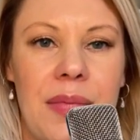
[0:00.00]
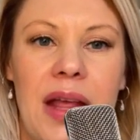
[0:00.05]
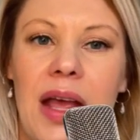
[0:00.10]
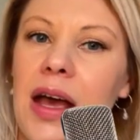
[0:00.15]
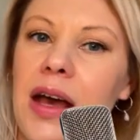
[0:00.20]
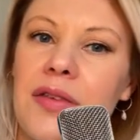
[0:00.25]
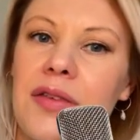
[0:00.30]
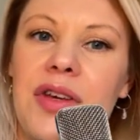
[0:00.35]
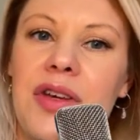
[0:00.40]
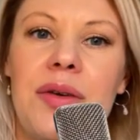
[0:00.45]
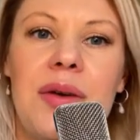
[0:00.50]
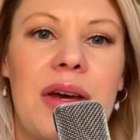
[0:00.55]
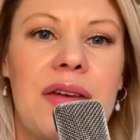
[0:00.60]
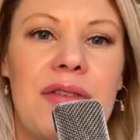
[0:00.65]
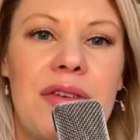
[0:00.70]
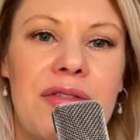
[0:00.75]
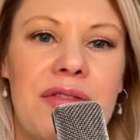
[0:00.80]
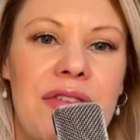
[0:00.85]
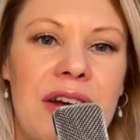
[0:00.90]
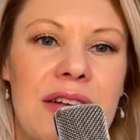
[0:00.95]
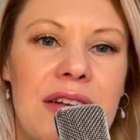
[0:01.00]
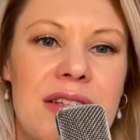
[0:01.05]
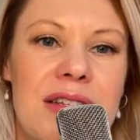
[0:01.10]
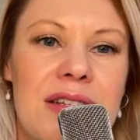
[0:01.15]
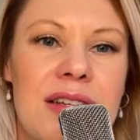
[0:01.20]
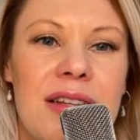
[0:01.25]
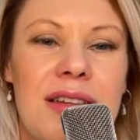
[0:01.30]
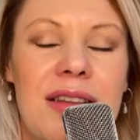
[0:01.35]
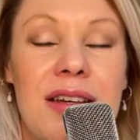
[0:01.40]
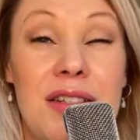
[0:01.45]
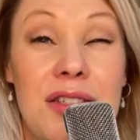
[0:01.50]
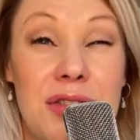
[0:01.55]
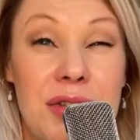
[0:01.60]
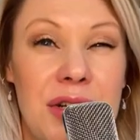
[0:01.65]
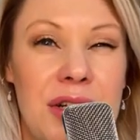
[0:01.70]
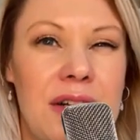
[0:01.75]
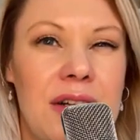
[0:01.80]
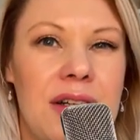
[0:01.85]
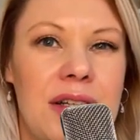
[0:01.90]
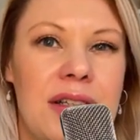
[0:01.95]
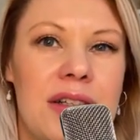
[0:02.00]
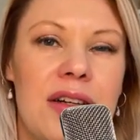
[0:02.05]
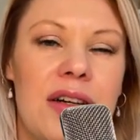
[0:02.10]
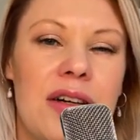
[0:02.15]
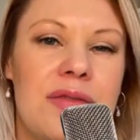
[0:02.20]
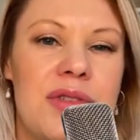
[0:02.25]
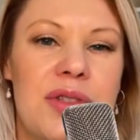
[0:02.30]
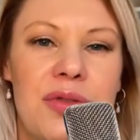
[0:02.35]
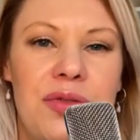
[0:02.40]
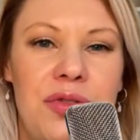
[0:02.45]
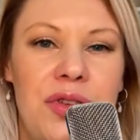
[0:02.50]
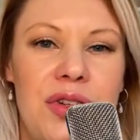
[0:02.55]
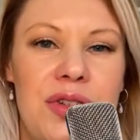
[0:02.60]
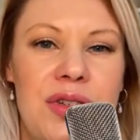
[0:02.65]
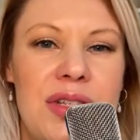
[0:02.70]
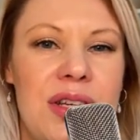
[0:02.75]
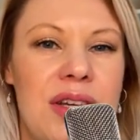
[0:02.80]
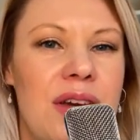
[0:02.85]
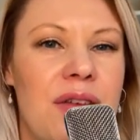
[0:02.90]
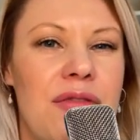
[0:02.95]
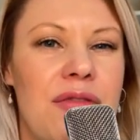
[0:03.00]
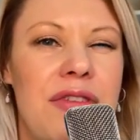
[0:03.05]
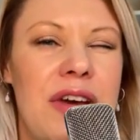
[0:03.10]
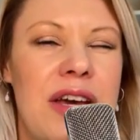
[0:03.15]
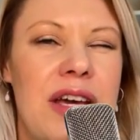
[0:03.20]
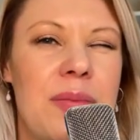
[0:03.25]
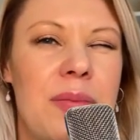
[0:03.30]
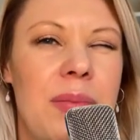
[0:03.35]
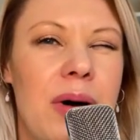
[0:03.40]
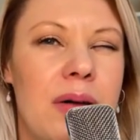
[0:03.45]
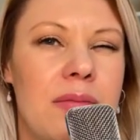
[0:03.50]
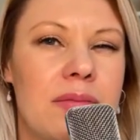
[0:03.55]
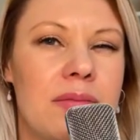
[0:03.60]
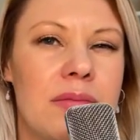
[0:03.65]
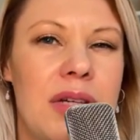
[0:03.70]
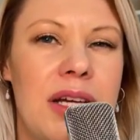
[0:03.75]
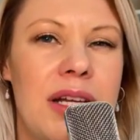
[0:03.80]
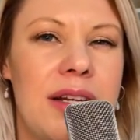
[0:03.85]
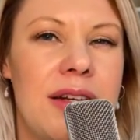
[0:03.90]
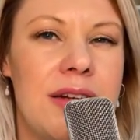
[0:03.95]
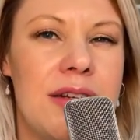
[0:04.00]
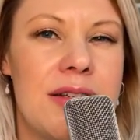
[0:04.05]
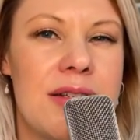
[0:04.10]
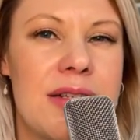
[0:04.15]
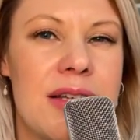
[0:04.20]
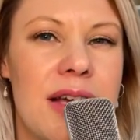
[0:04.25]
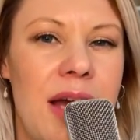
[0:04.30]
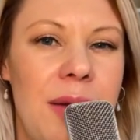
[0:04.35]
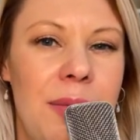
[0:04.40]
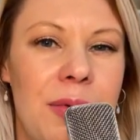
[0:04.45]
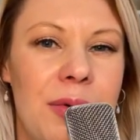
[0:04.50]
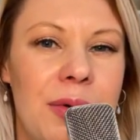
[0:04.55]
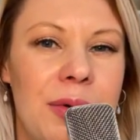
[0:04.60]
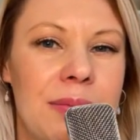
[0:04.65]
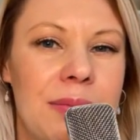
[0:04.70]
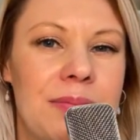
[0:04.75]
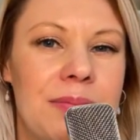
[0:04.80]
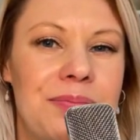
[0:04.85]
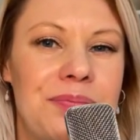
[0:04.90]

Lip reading: Have you ever felt the adrenaline of defusing a fake bomb in an escape room?